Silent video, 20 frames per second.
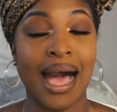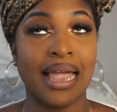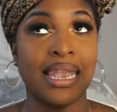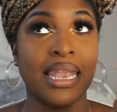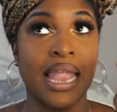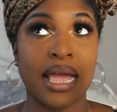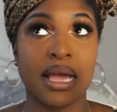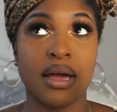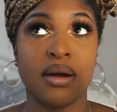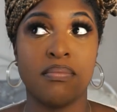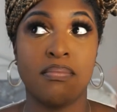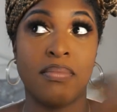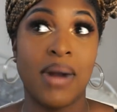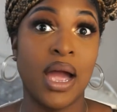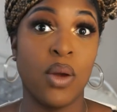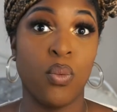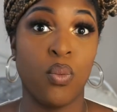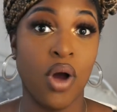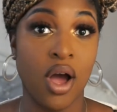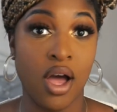like,
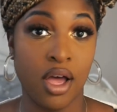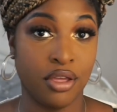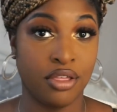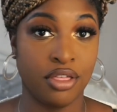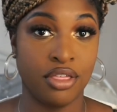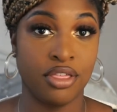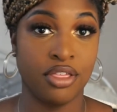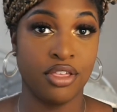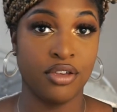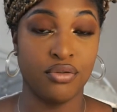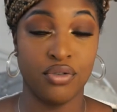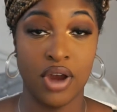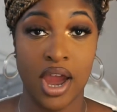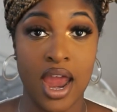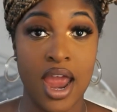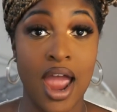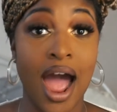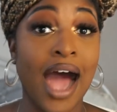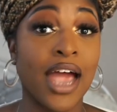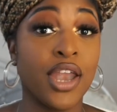my worth,
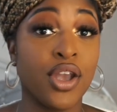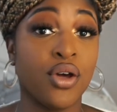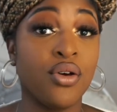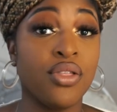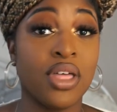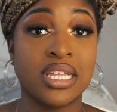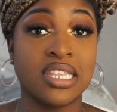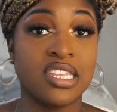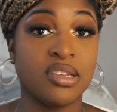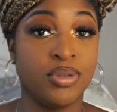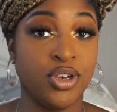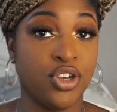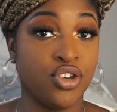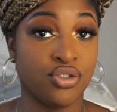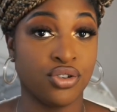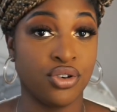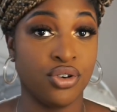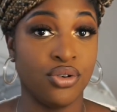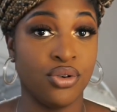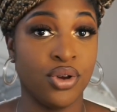right? I know that to be
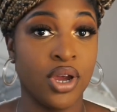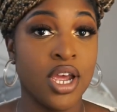true.